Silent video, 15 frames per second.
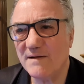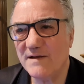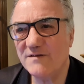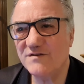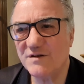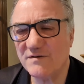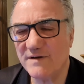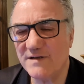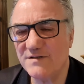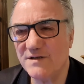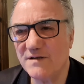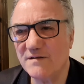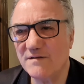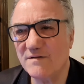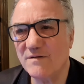
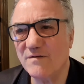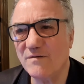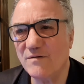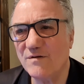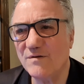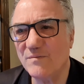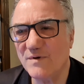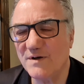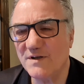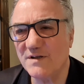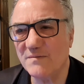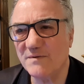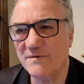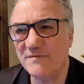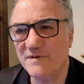integrating all the work
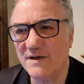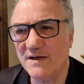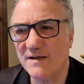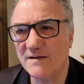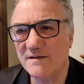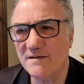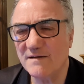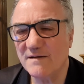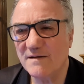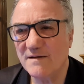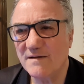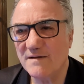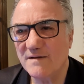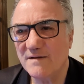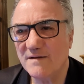that we've done
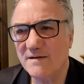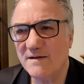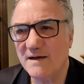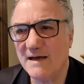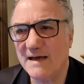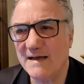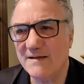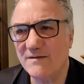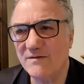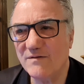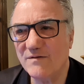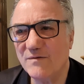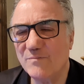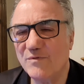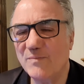
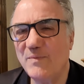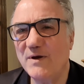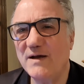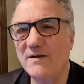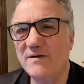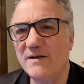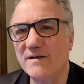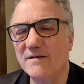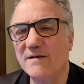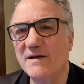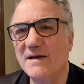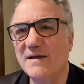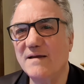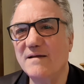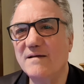and preparing
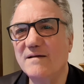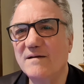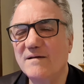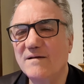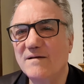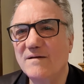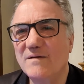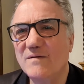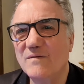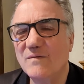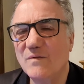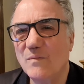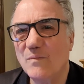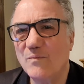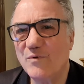a
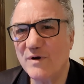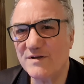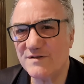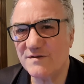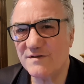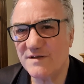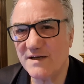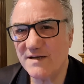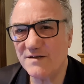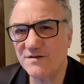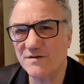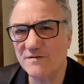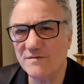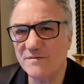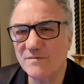
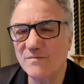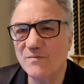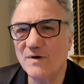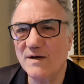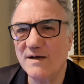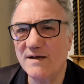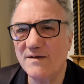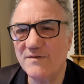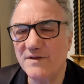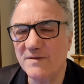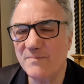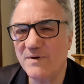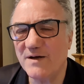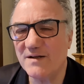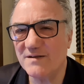presentation where the
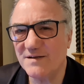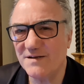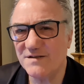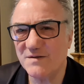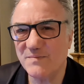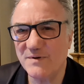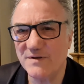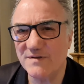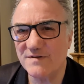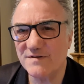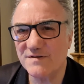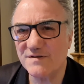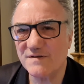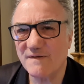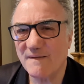
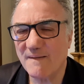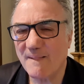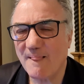participants